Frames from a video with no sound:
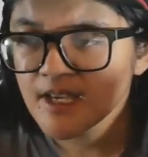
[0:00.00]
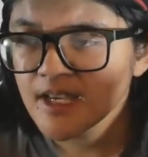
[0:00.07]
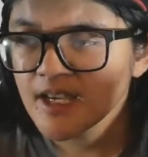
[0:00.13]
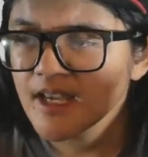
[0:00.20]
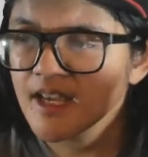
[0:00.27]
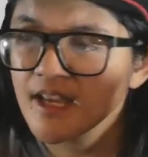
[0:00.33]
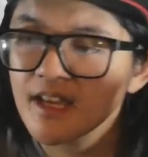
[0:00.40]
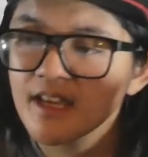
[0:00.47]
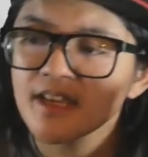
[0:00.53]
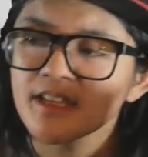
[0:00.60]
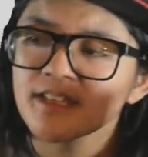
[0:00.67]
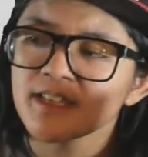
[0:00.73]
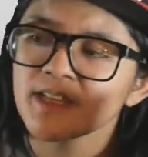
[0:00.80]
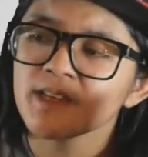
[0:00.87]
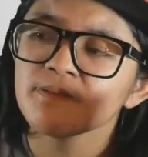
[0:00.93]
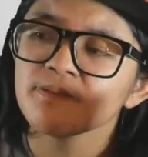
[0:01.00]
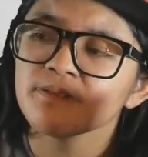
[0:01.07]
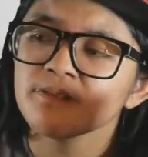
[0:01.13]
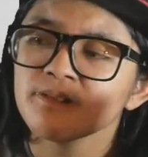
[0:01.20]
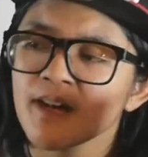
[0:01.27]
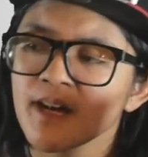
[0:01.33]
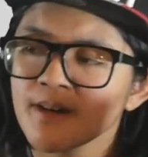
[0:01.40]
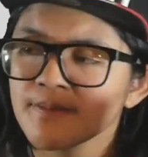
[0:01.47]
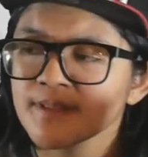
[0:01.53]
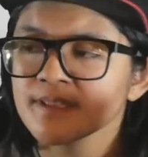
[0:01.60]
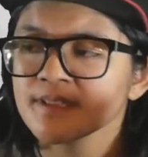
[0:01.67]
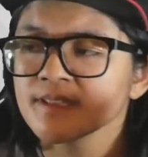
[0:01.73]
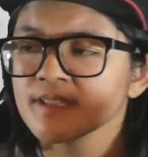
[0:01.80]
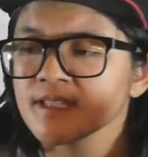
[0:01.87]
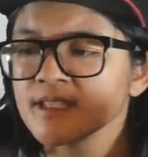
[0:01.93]
And if you haven't
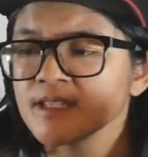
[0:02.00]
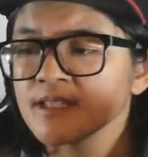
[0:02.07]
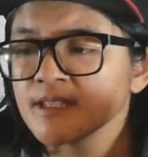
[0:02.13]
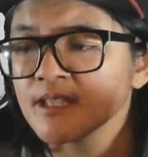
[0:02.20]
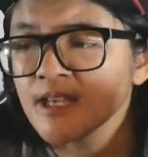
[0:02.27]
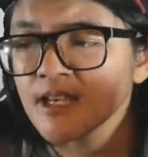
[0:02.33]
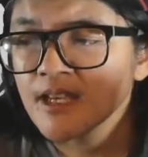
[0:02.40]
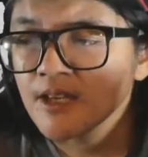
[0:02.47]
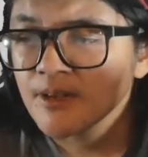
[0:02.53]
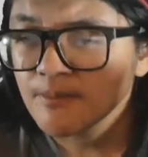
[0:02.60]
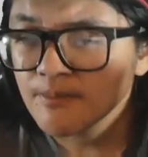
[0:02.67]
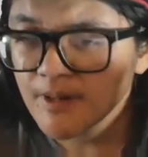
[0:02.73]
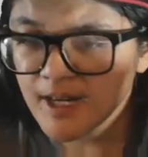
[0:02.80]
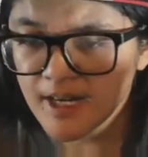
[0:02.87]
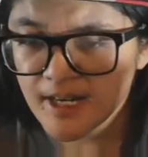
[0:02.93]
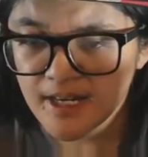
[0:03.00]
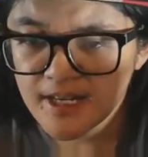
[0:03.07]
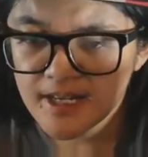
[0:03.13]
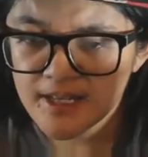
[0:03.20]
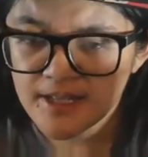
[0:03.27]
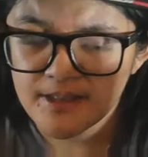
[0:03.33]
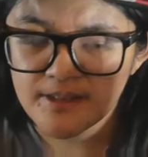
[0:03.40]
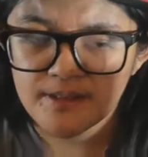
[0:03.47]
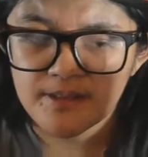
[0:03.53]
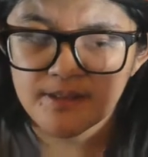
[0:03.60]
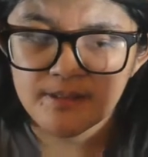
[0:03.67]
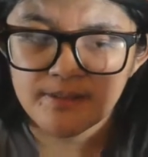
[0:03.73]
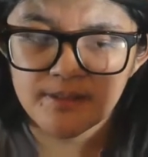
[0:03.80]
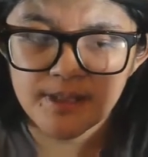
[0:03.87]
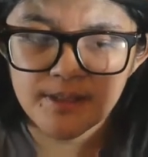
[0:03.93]
seen my
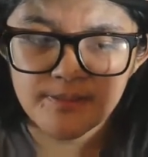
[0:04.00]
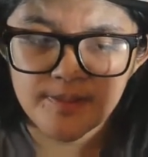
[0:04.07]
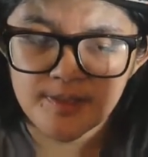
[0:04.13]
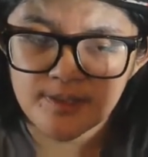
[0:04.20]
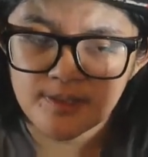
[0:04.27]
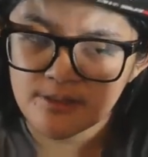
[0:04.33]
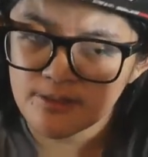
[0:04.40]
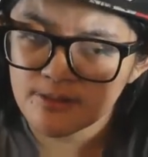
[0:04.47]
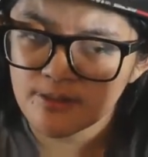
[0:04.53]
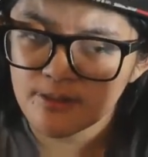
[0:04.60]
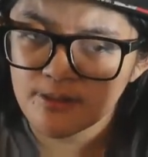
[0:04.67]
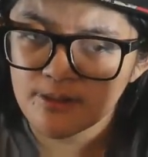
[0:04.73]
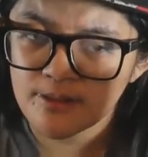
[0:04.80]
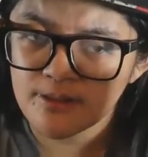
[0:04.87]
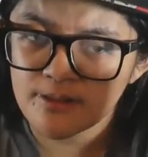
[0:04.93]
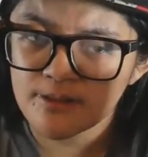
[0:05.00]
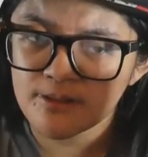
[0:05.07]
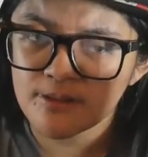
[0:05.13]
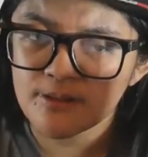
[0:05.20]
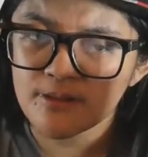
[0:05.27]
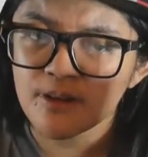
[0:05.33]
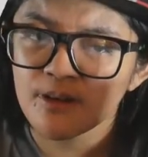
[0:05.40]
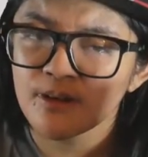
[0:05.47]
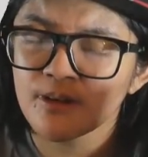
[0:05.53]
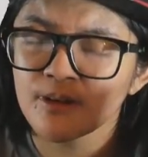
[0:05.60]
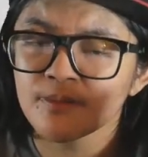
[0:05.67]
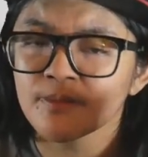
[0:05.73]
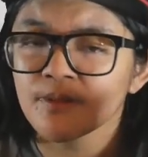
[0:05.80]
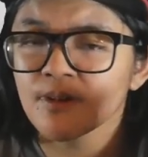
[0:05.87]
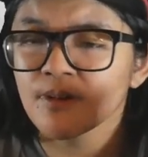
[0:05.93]
previous tutorial of
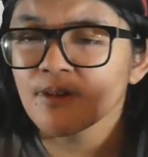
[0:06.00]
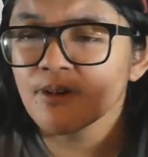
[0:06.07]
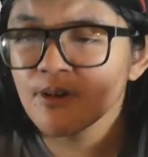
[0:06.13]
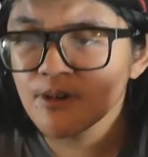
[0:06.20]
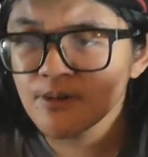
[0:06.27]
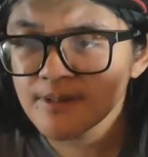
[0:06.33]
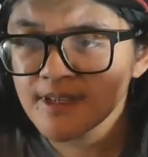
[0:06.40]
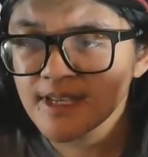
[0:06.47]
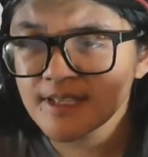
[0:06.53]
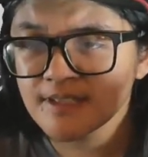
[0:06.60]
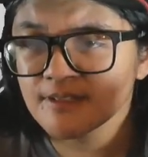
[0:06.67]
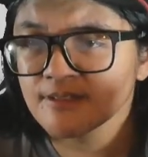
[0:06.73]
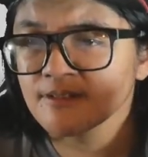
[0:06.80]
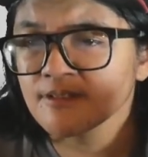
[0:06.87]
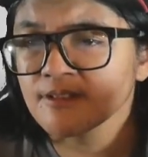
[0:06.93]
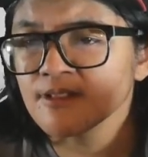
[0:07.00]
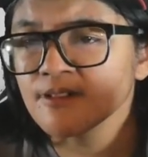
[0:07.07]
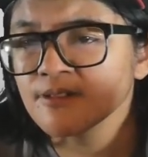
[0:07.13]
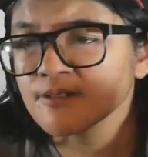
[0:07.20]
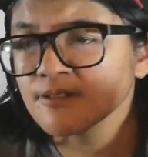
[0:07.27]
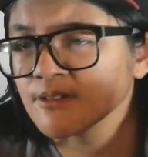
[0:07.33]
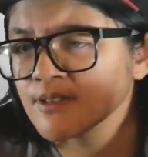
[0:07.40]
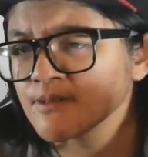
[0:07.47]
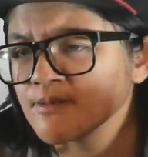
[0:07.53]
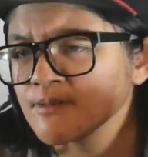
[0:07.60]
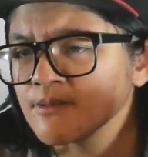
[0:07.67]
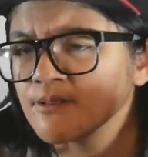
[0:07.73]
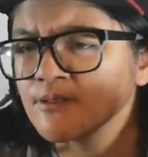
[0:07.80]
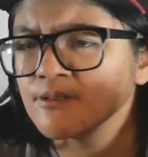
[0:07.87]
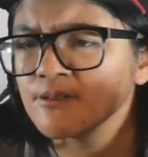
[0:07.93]
OBS Studio, so if
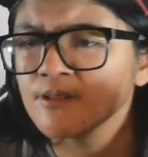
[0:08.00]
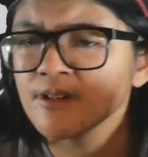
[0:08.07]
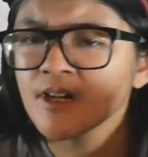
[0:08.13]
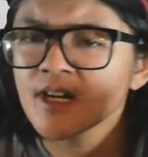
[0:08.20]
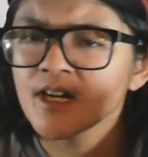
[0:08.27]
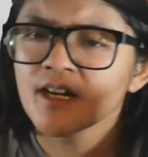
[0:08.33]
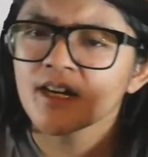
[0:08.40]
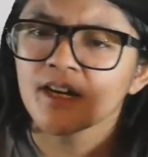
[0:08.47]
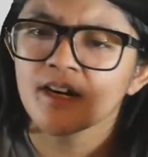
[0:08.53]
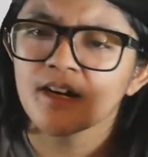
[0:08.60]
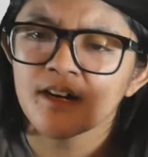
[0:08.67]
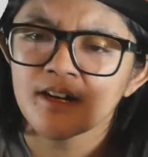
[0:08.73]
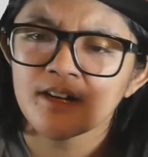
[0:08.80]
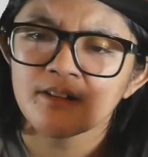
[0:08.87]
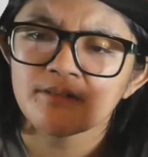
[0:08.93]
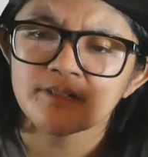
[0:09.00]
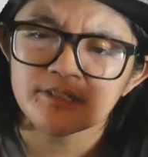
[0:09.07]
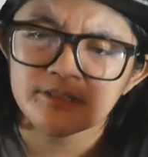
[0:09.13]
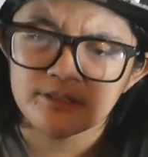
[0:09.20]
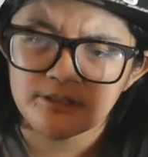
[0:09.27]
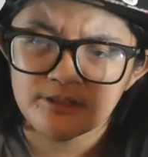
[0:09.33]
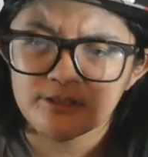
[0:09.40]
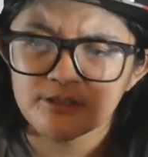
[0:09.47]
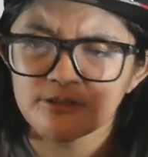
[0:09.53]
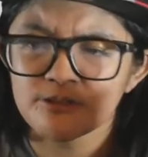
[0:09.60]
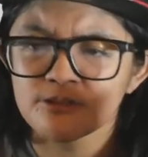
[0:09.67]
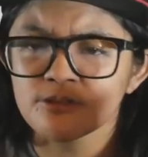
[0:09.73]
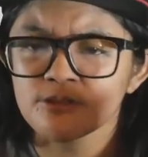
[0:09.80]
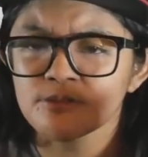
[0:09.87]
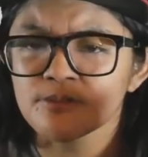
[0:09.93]
you are one of those
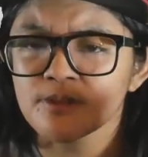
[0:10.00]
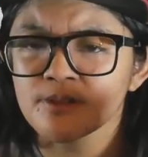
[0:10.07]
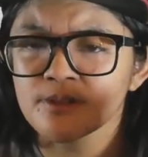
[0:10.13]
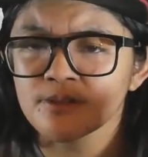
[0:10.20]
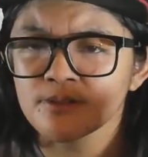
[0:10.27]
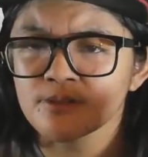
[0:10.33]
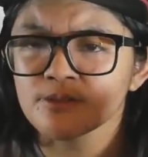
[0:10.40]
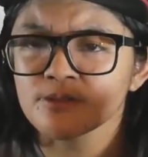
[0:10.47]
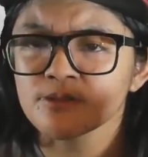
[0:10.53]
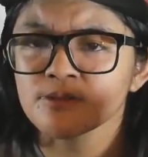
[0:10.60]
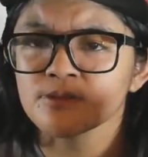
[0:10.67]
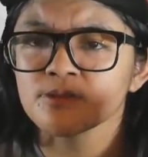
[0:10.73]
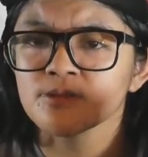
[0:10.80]
YouTubers who